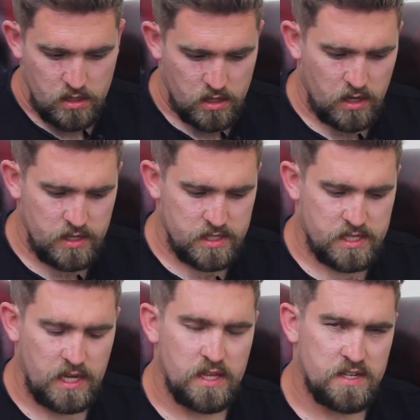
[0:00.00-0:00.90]
I'd like to
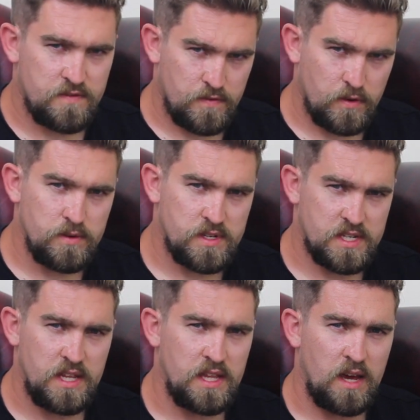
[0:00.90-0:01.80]
say there's fruits
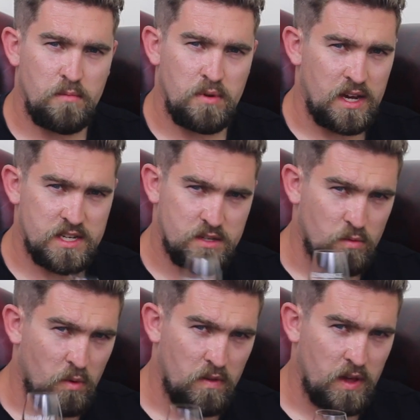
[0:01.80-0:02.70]
in there, but as to
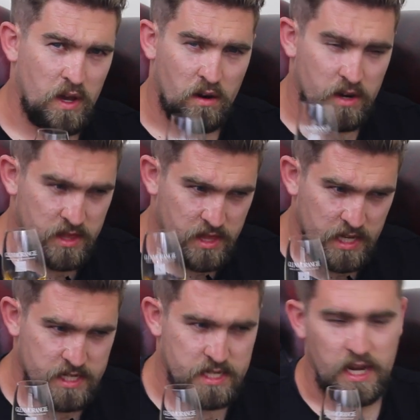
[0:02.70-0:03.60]
what they are at
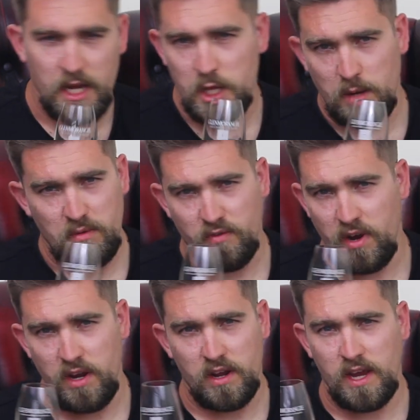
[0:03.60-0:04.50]
this stage, I'm
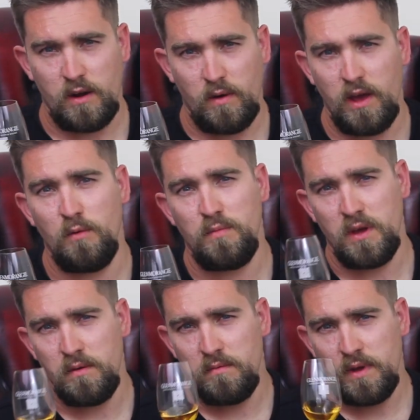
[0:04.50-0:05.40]
afraid I cannot help
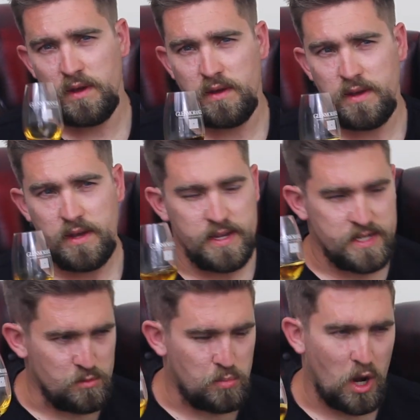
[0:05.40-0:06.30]
you. It's
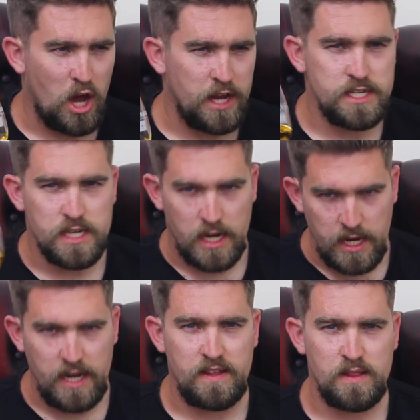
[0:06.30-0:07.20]
the blind
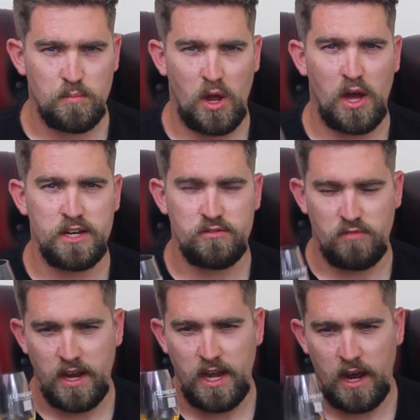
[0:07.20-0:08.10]
leading the blind
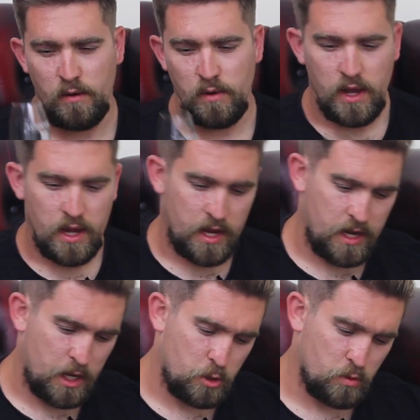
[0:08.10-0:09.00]
right now,
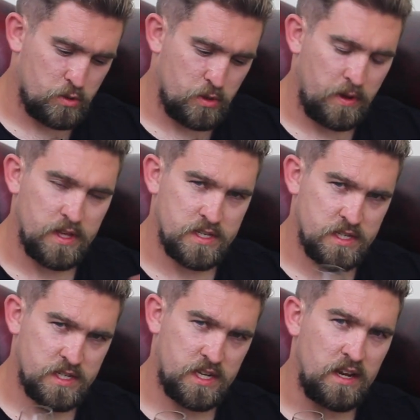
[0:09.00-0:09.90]
unless you're doing this at
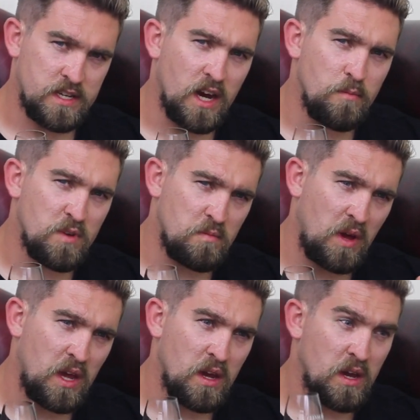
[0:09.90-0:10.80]
the same time as
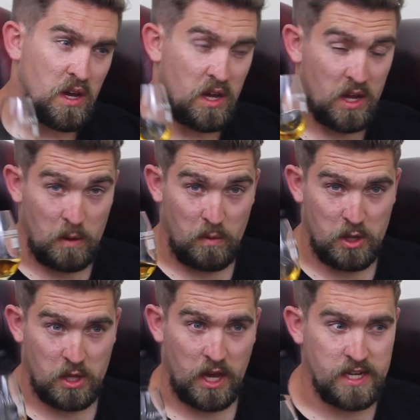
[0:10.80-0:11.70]
me, in
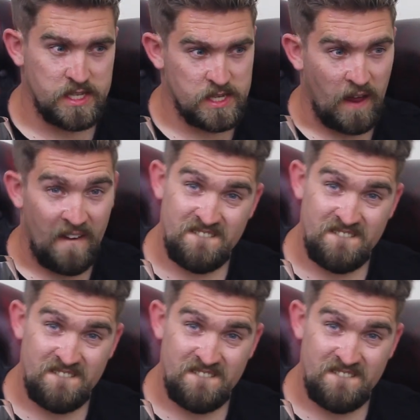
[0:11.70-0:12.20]
which case,